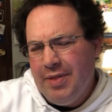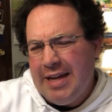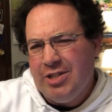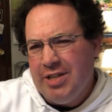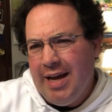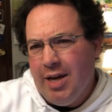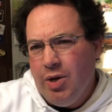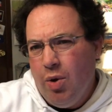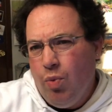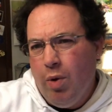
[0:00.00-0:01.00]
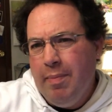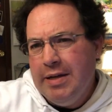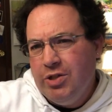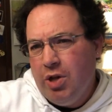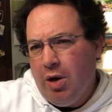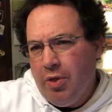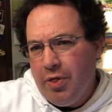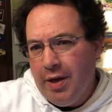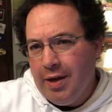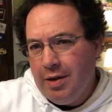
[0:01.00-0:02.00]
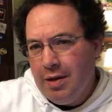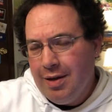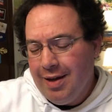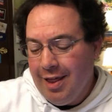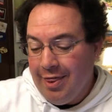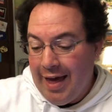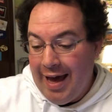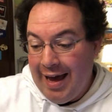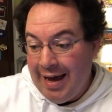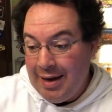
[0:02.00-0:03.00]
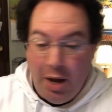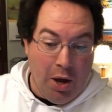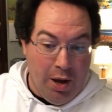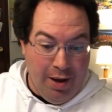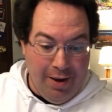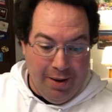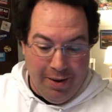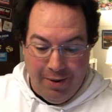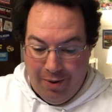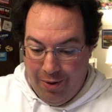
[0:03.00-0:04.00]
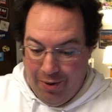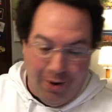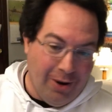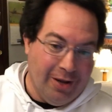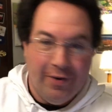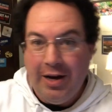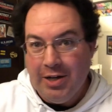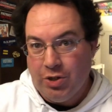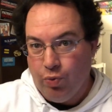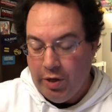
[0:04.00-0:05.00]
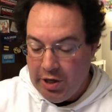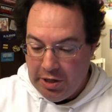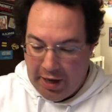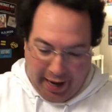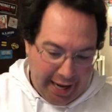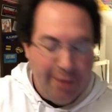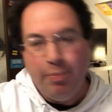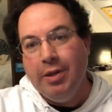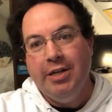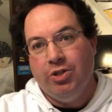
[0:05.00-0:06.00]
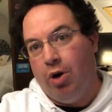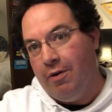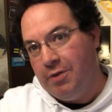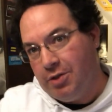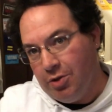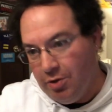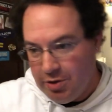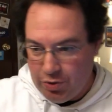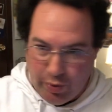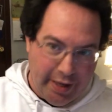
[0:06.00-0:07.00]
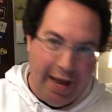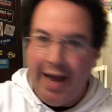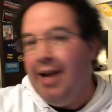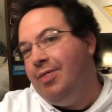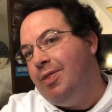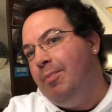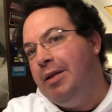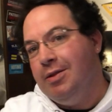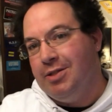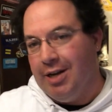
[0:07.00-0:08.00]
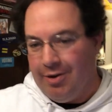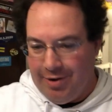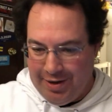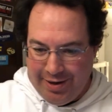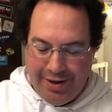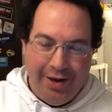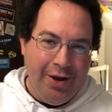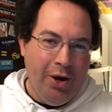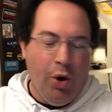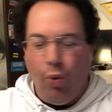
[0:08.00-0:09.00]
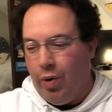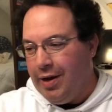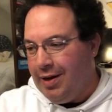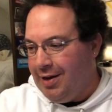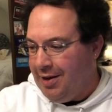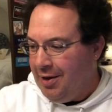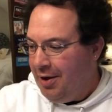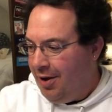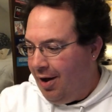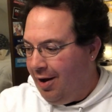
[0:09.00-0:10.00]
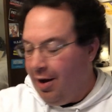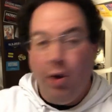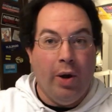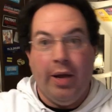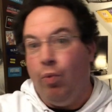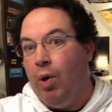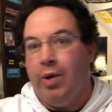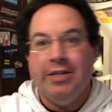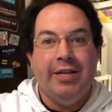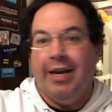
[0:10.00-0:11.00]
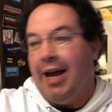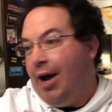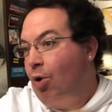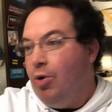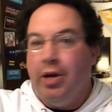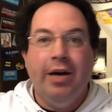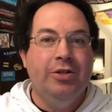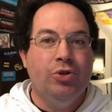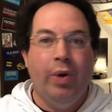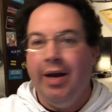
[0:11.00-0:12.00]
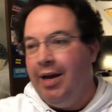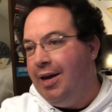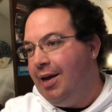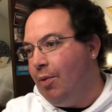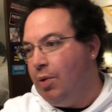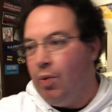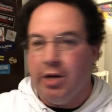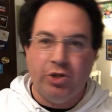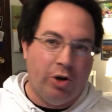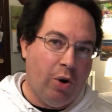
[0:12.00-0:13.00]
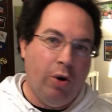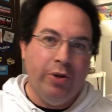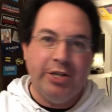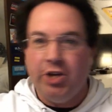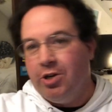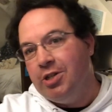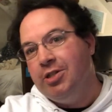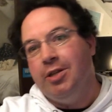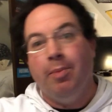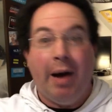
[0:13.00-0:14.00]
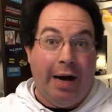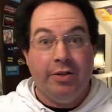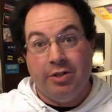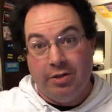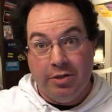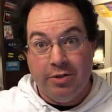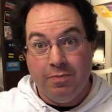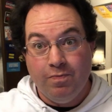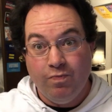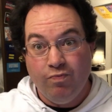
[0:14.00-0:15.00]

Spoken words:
That said, what makes y'all think that all of us, we hate police officers, we hate the military, we want to take all the guns away, and we want to turn all the churches into mosques?